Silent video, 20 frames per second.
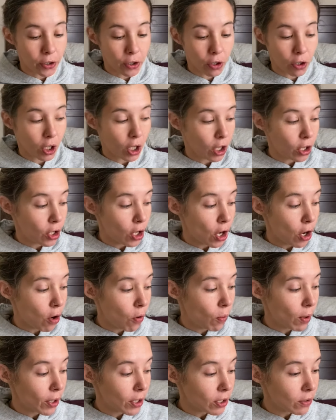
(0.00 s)
you're going to know
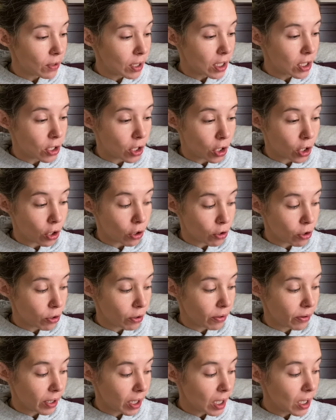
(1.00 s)
where you need to nurture
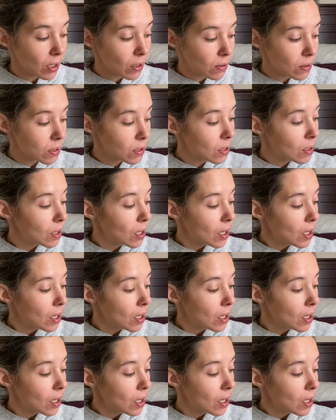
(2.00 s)
things